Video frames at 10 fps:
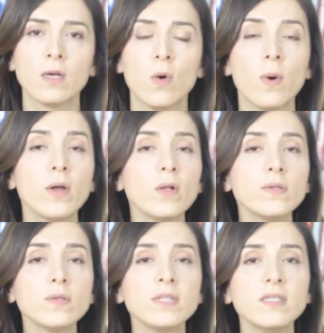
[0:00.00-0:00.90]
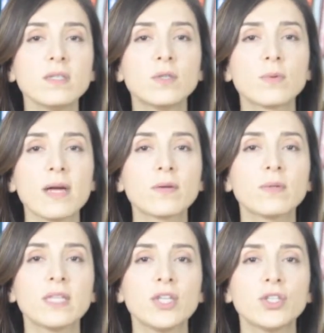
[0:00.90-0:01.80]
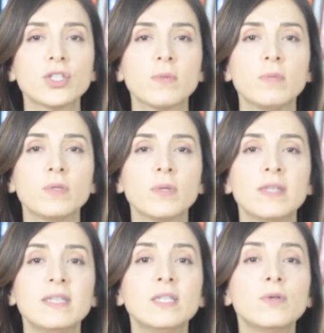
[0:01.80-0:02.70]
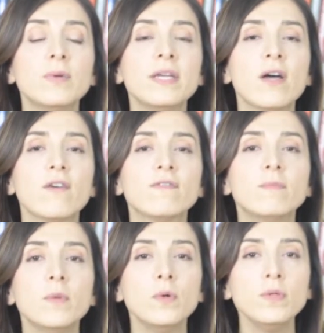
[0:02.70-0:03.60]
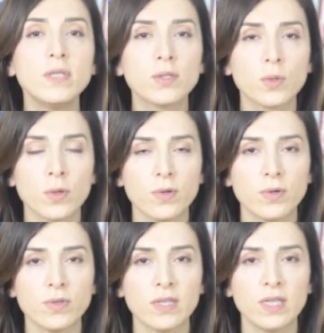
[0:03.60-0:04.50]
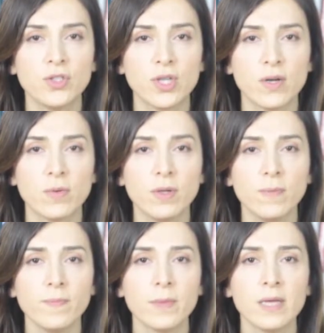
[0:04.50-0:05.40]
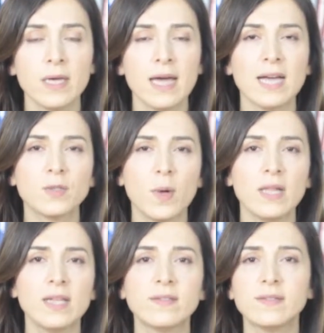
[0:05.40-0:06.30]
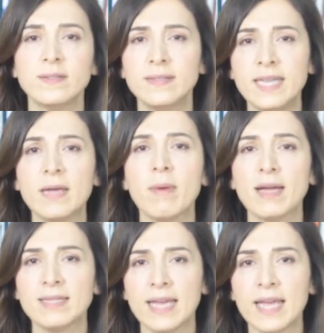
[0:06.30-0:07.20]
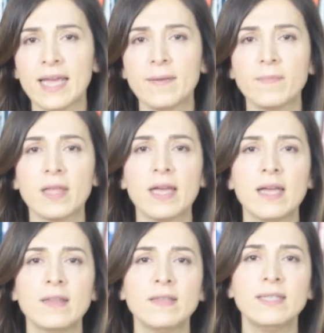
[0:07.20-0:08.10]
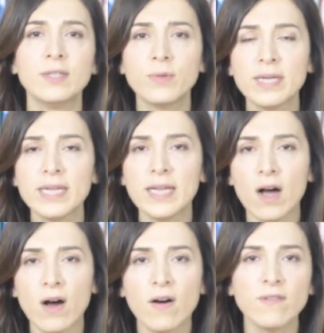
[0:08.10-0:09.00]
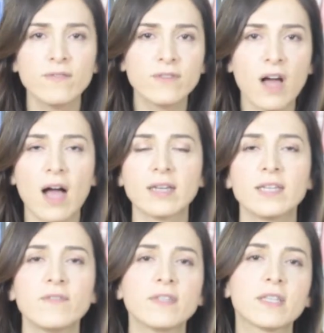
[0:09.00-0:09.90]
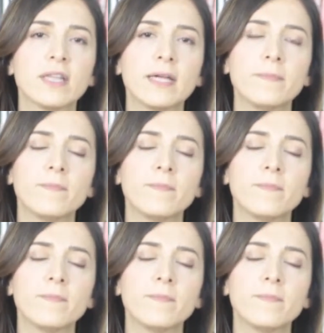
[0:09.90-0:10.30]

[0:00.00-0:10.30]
One also sees a direct relationship between the degree of mood disorders in general, as well as day by day, and the degree of cognitive decline.